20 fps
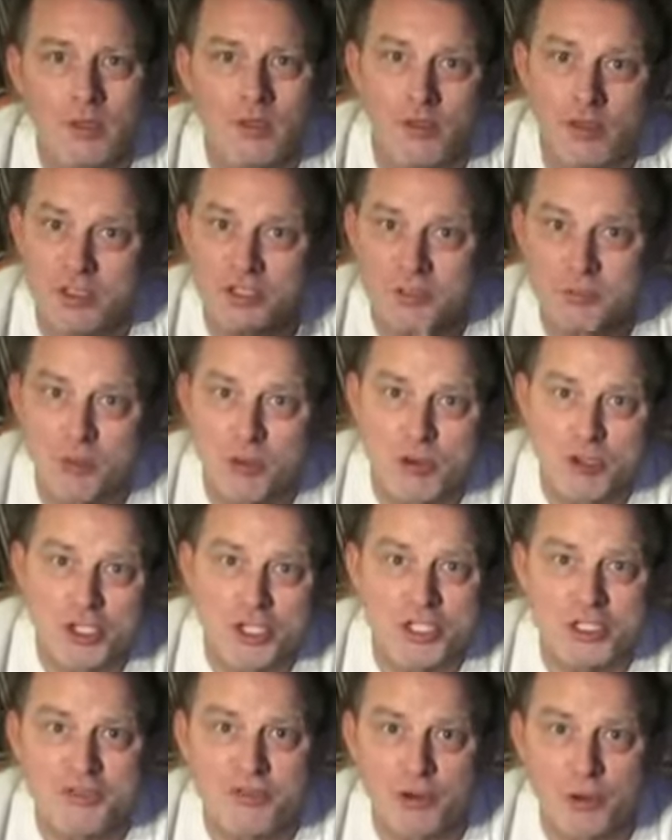The
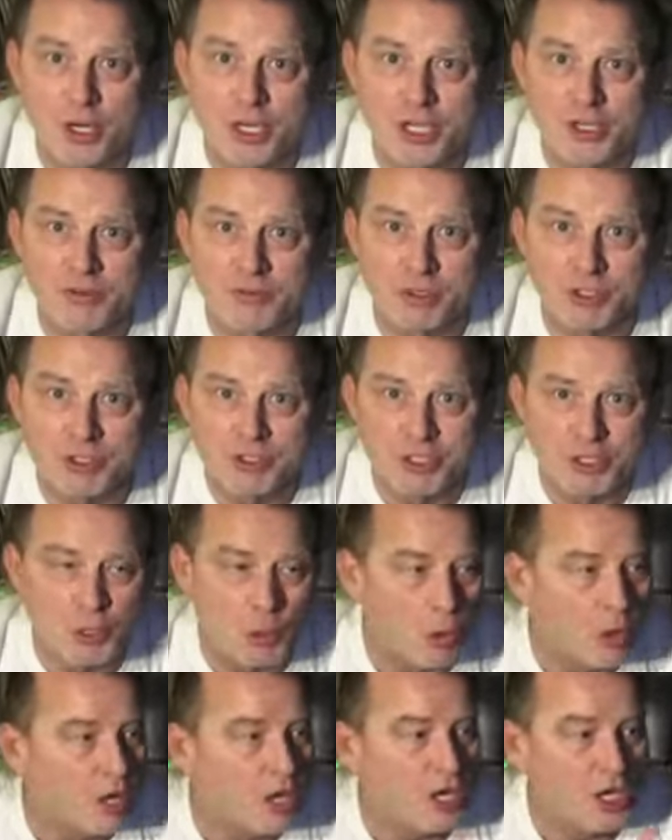dispersion is very different
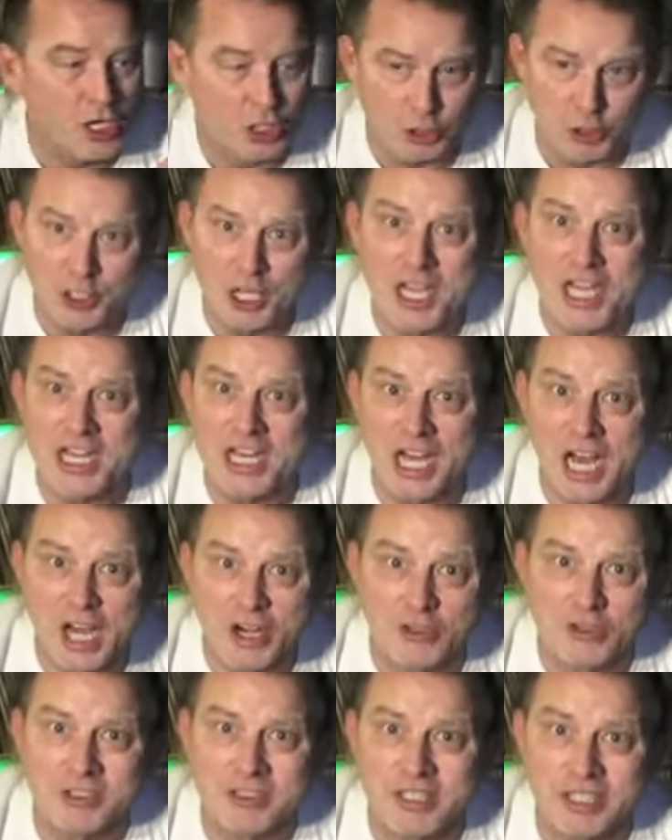too. You're looking at
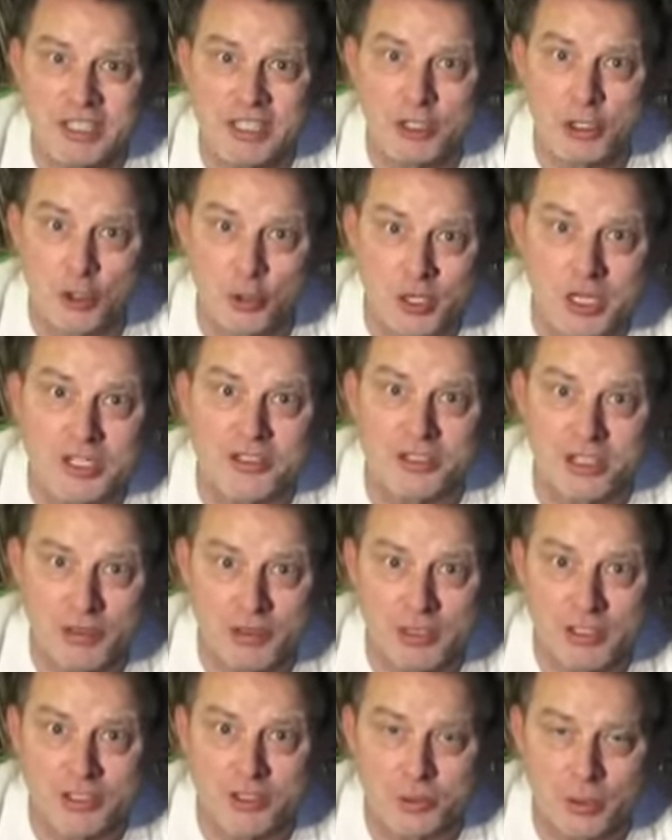110 degrees
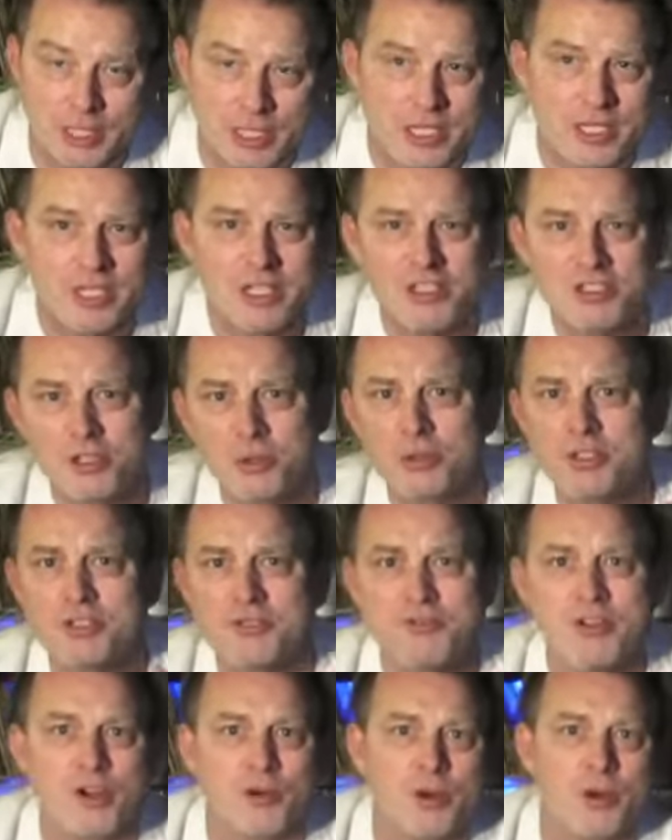on this one, so
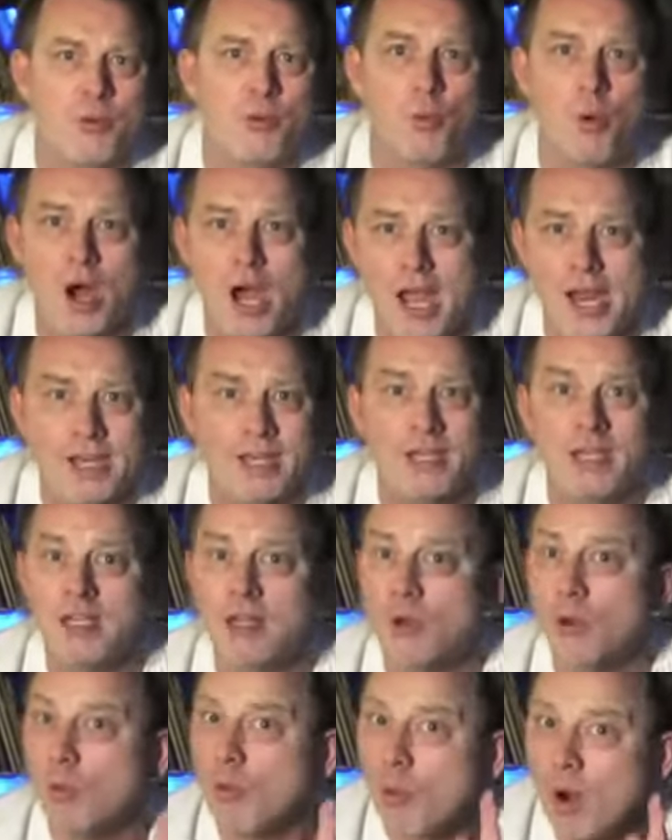it's very wide.
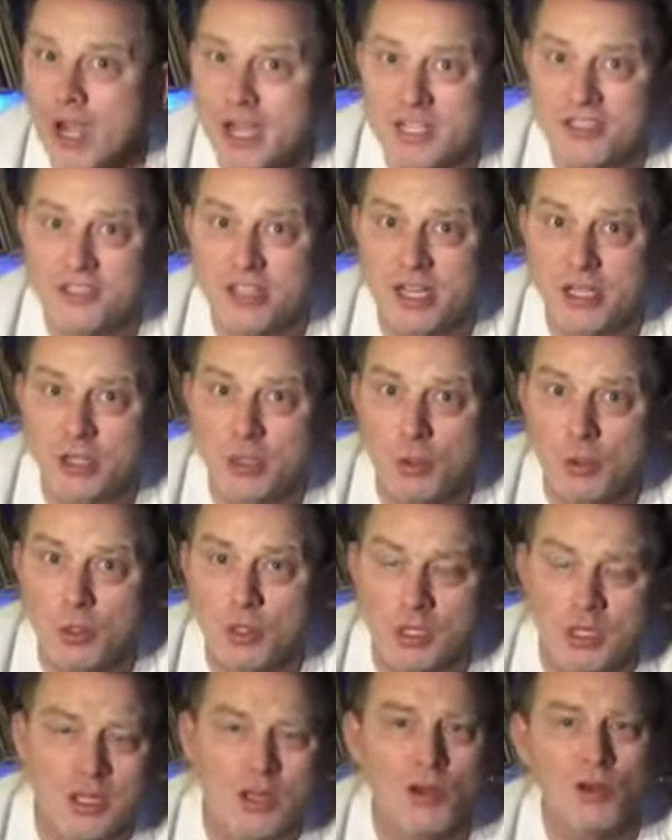Why is that
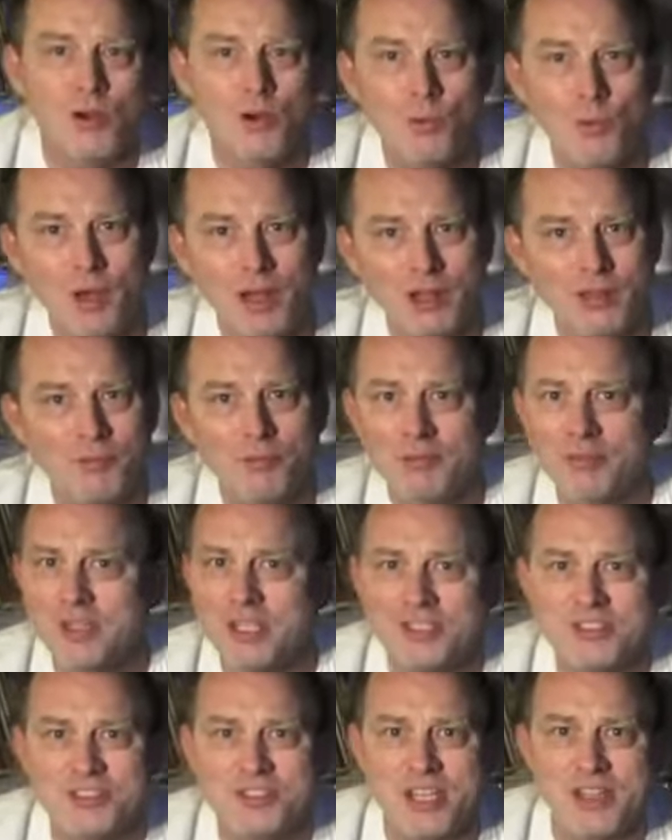cool? Well,
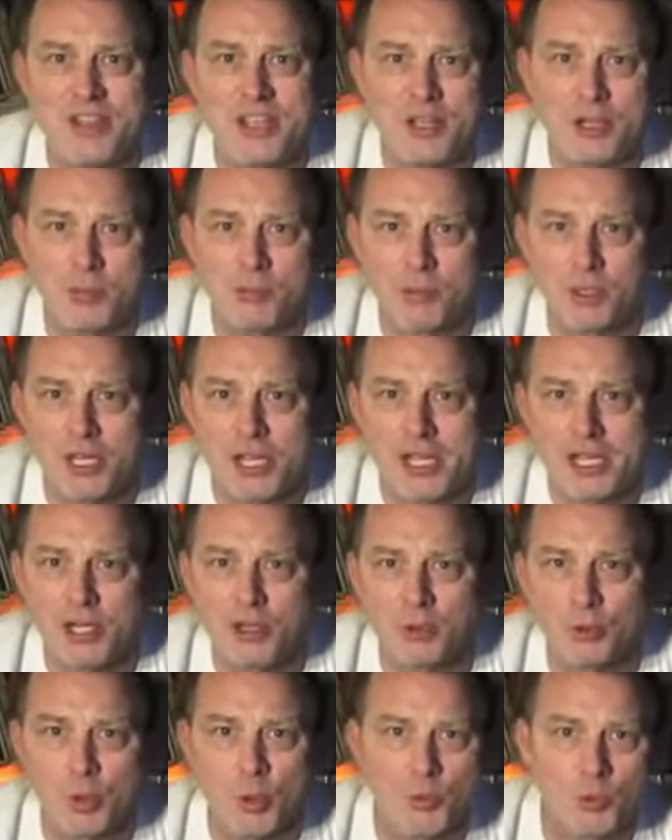let's say that you're playing in
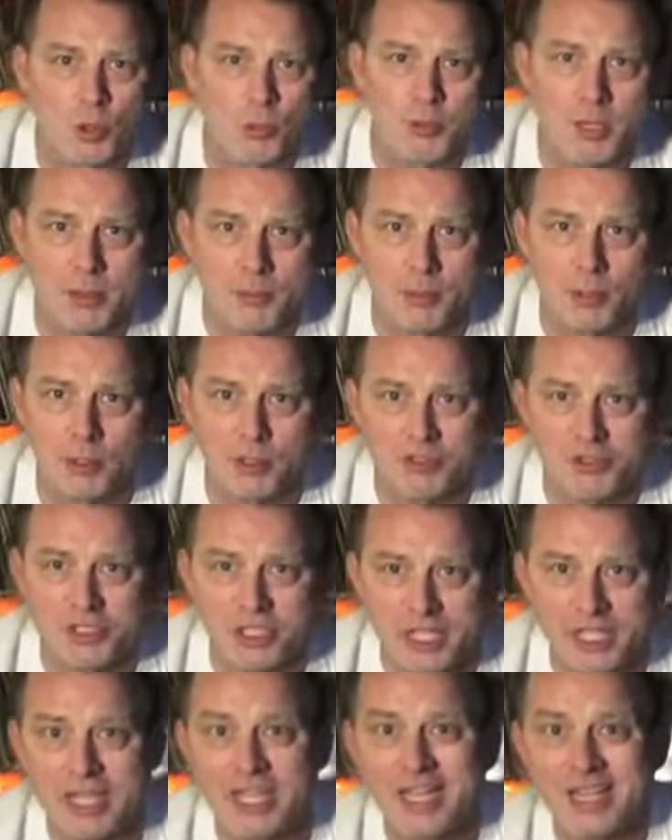a room where people are
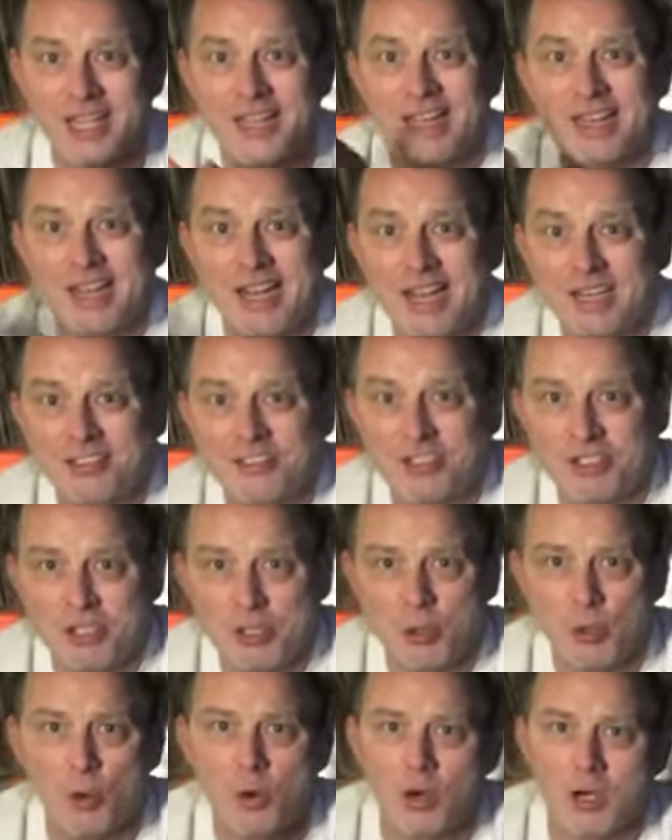sitting next to
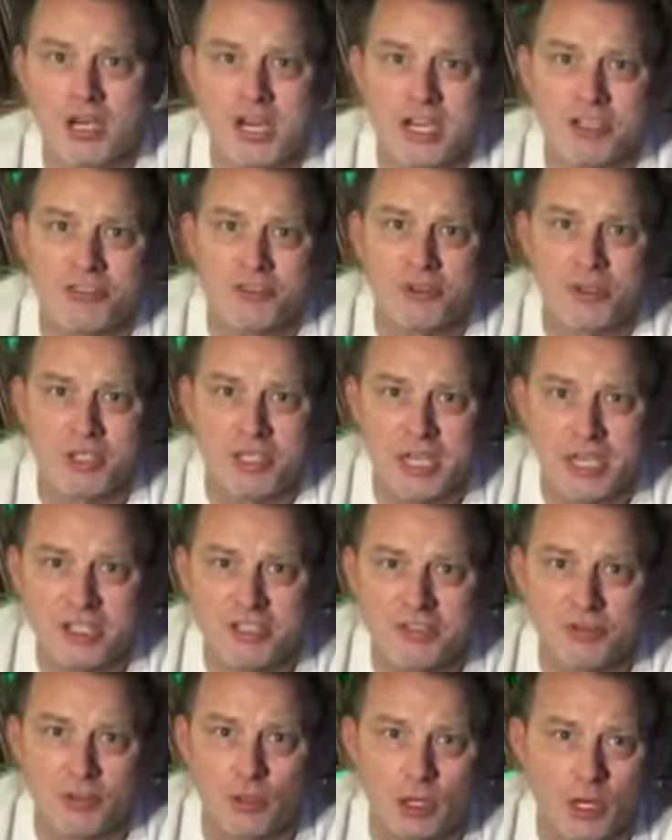you or next to the
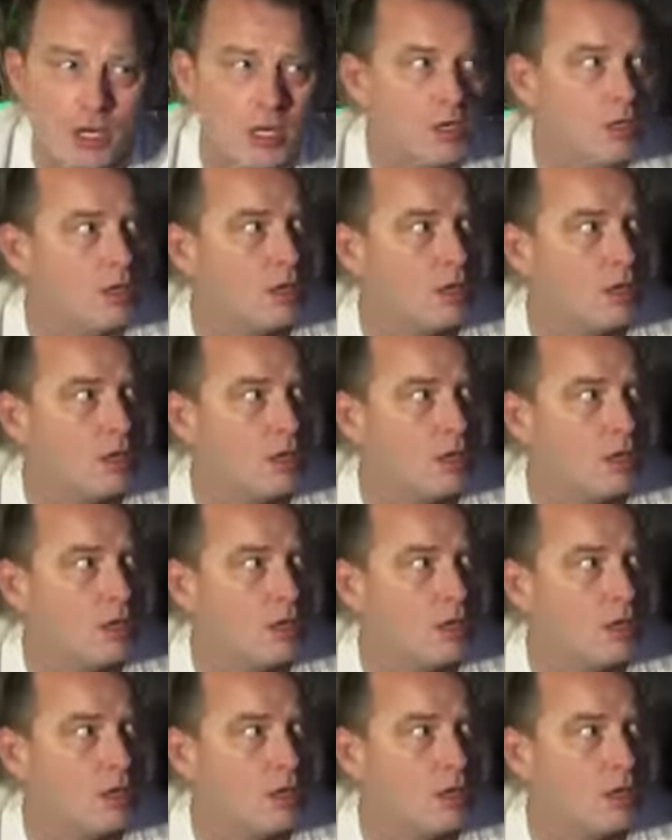dance floor.